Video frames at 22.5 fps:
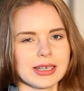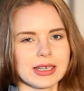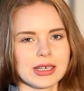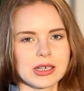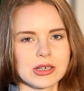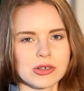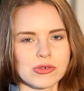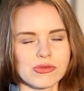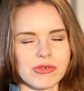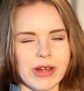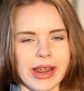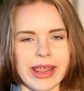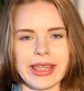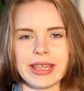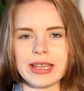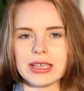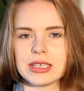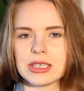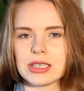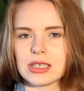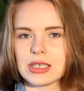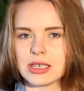
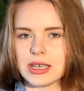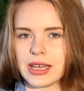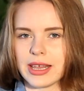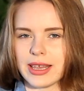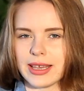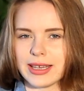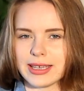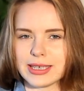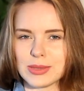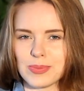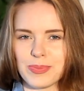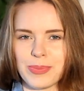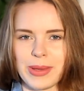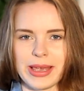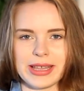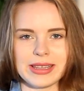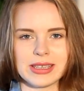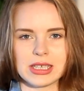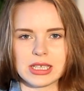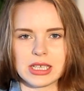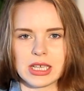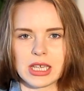great,
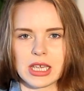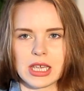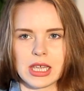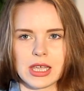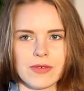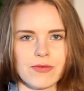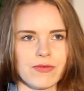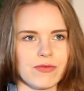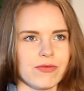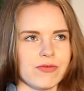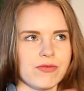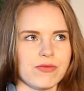expensive,